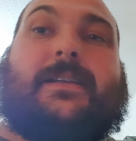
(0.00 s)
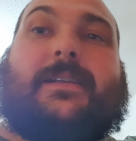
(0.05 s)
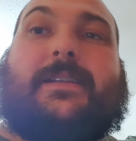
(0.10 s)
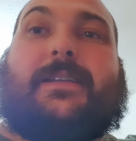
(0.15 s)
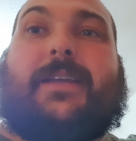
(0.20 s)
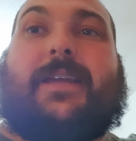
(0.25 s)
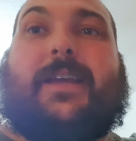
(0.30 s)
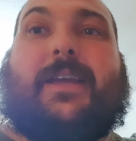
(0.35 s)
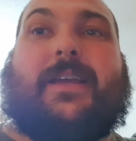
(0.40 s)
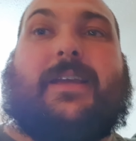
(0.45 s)

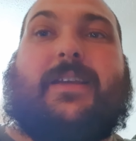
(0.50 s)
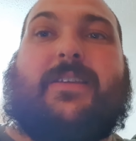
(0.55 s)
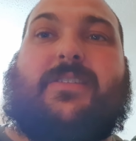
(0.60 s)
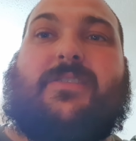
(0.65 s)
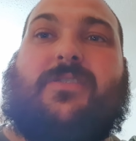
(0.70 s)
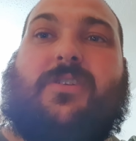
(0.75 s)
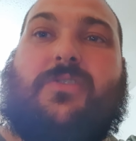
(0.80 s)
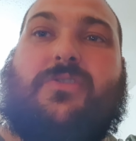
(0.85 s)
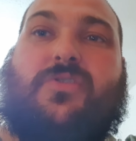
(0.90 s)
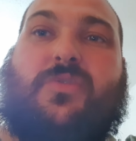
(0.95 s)
there's
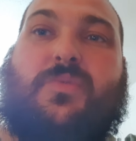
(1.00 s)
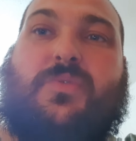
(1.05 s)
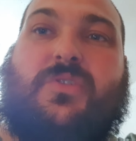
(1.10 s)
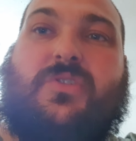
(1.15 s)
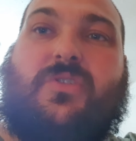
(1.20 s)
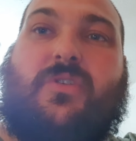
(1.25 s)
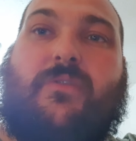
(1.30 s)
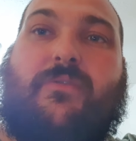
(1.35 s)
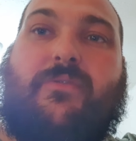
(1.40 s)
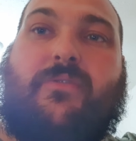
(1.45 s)
no
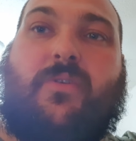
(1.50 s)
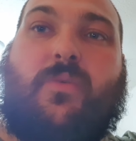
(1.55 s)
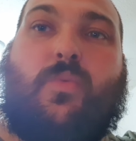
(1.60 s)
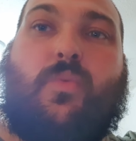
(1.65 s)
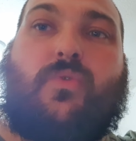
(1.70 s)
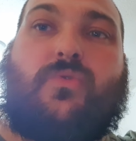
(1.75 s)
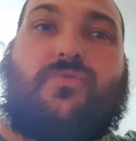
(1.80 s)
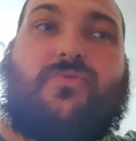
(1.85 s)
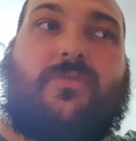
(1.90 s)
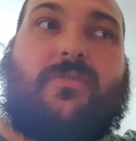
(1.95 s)
substitute for a
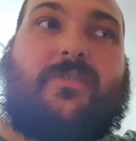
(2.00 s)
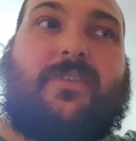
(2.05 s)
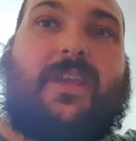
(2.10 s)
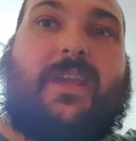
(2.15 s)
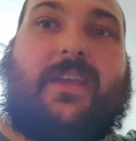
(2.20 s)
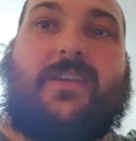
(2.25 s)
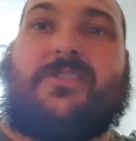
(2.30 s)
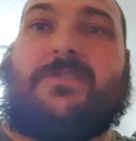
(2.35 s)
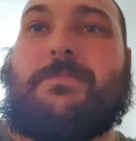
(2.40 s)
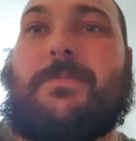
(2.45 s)
Woodruff
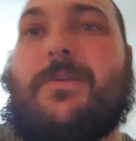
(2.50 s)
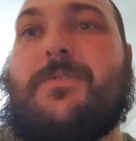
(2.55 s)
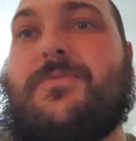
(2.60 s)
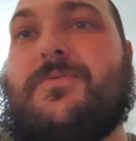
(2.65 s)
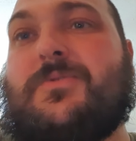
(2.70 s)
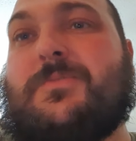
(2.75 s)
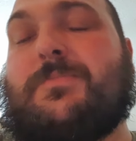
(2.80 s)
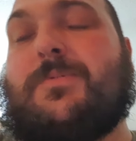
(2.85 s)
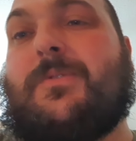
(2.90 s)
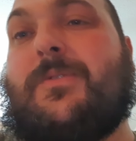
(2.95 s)
key, I
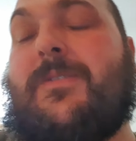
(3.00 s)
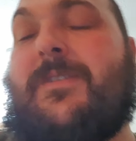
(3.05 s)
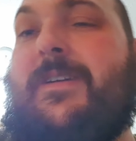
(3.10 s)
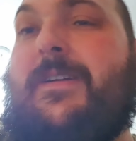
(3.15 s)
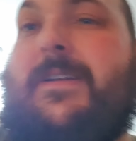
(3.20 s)
suppose, but